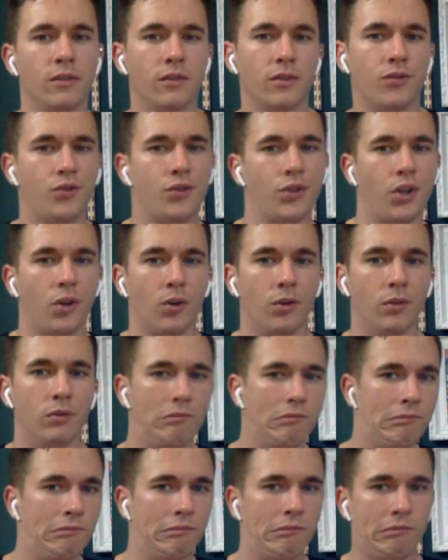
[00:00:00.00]
so
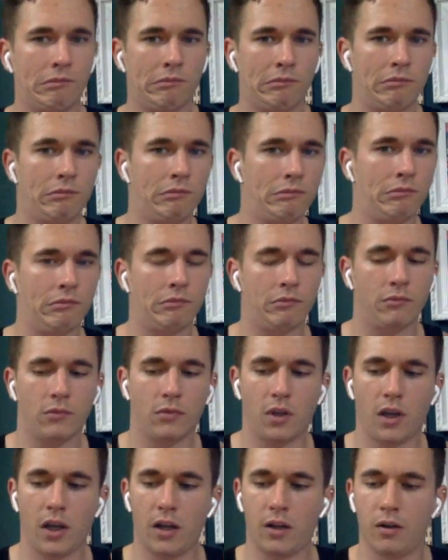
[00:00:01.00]

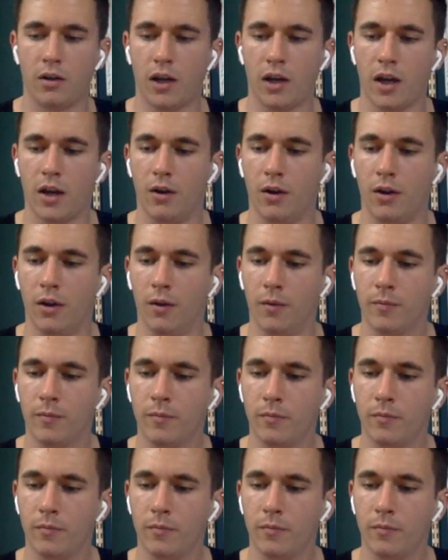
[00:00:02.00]
I don't know.